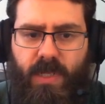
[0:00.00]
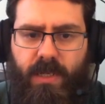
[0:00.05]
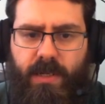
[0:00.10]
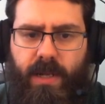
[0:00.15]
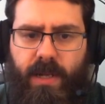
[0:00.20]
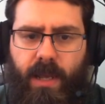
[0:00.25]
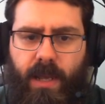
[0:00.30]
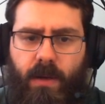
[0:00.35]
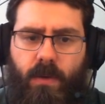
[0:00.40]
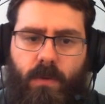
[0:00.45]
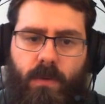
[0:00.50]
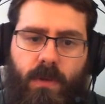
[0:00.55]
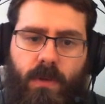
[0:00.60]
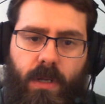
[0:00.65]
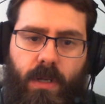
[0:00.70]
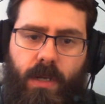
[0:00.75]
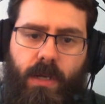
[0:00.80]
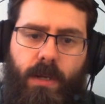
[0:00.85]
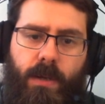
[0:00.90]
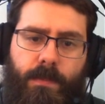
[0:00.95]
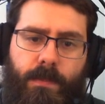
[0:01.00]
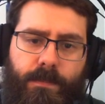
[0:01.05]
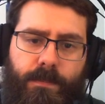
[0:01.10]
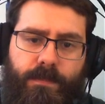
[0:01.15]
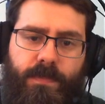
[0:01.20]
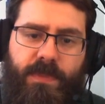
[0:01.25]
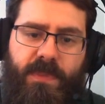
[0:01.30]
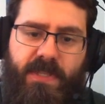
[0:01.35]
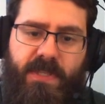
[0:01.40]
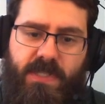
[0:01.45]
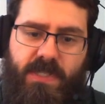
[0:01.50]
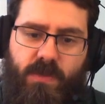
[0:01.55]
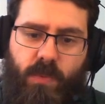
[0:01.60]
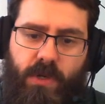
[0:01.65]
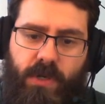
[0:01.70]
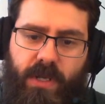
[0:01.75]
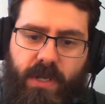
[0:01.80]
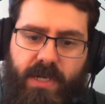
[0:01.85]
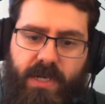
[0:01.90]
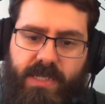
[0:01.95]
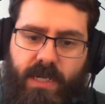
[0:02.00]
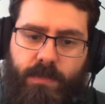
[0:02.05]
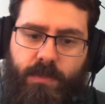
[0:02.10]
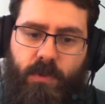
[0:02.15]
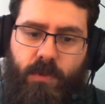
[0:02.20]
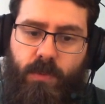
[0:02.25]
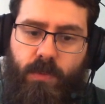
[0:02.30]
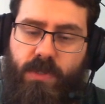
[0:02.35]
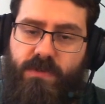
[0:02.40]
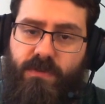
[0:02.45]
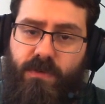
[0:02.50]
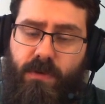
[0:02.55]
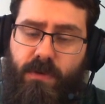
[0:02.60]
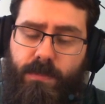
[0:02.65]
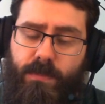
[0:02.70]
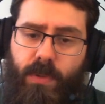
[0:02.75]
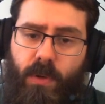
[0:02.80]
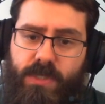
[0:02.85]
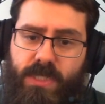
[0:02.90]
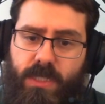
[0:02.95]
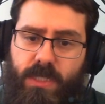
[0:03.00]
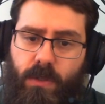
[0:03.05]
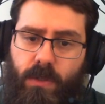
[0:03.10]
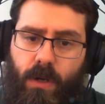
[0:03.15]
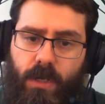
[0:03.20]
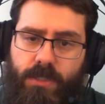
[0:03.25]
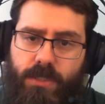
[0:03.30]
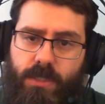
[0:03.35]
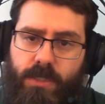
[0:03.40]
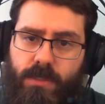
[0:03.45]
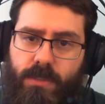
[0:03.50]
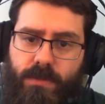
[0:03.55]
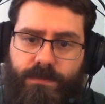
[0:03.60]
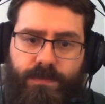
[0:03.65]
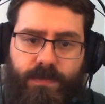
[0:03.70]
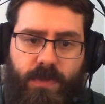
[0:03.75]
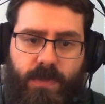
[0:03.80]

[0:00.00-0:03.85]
Now, this is where you're going to set up the rules for posting your auctions.